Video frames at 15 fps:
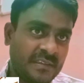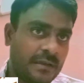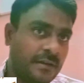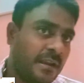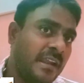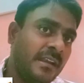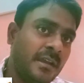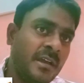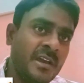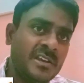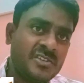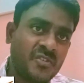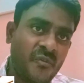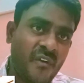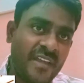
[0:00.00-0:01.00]
right?
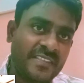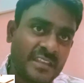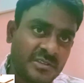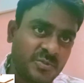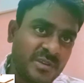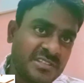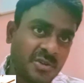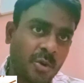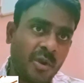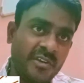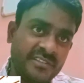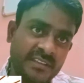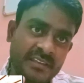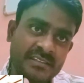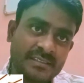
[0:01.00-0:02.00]
So when the switch
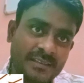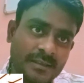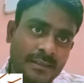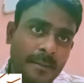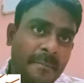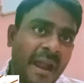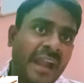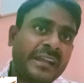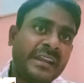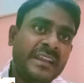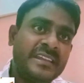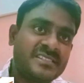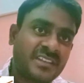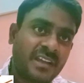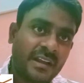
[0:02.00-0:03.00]
closes, the
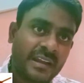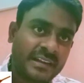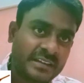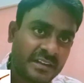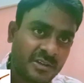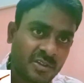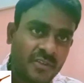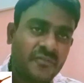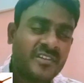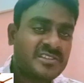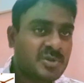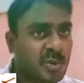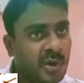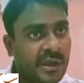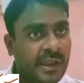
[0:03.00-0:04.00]
battery is connected to the first
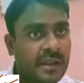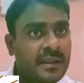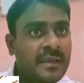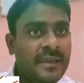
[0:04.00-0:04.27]
coil.